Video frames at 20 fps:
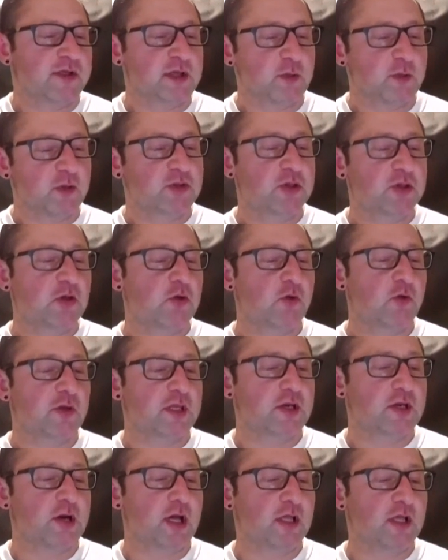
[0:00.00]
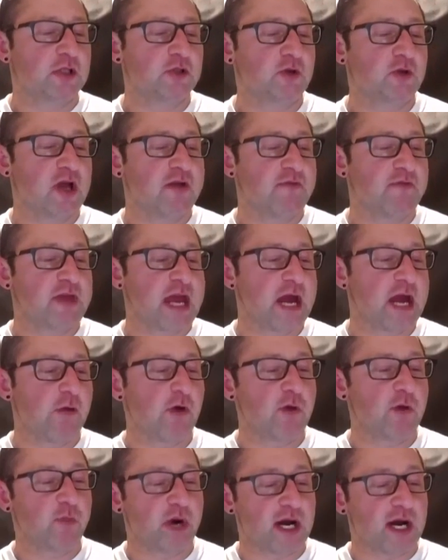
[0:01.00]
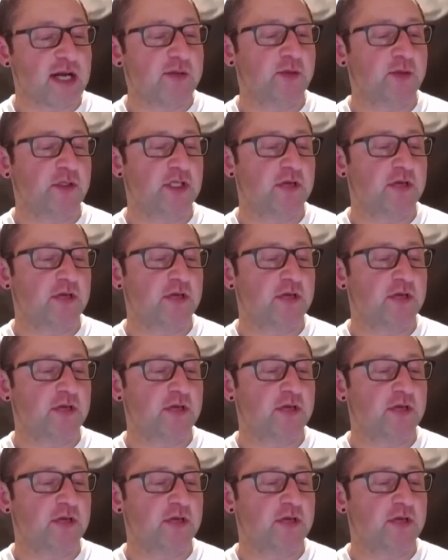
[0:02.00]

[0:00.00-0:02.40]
Number two, with the knowledge you have now on bodybuilding,